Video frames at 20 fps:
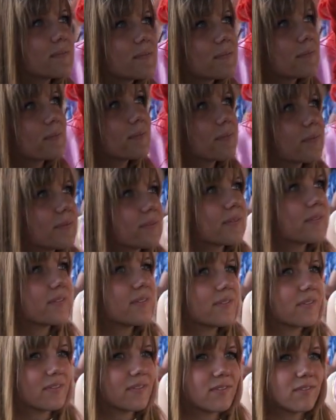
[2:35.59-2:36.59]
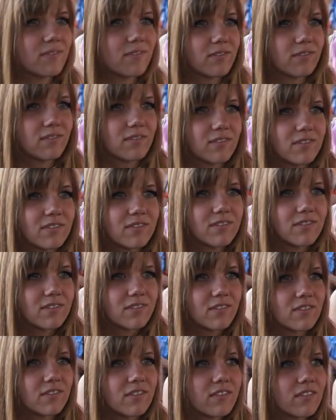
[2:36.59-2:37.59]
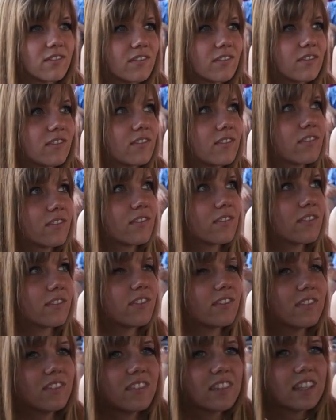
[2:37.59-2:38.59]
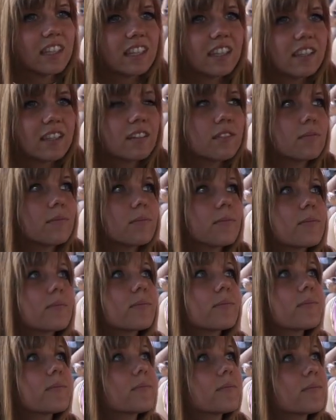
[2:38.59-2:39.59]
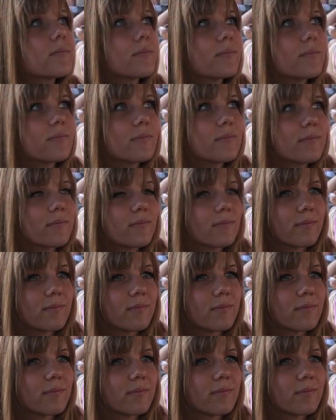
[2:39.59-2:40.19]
The person shown says nothing.